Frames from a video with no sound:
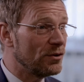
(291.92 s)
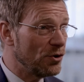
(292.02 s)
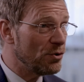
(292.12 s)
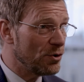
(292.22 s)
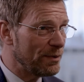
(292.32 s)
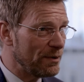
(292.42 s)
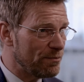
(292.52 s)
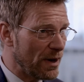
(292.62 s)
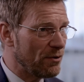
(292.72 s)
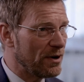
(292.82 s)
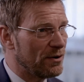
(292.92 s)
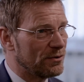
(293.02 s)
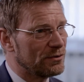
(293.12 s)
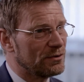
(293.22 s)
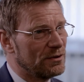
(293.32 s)
The new European
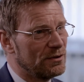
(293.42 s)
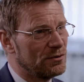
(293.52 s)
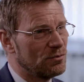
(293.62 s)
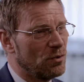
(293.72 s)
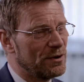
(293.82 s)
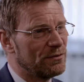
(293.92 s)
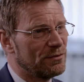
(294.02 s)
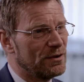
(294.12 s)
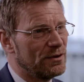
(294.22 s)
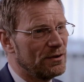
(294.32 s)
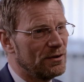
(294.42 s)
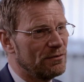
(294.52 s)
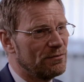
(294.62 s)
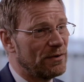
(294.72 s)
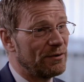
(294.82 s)
Bauhaus is one of
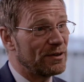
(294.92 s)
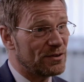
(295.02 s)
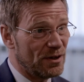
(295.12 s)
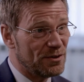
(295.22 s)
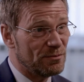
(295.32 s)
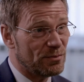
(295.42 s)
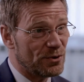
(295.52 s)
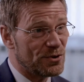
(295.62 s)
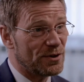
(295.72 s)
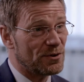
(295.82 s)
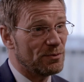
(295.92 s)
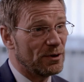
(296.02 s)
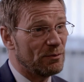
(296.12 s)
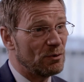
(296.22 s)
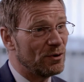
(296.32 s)
the very exciting projects we're going to be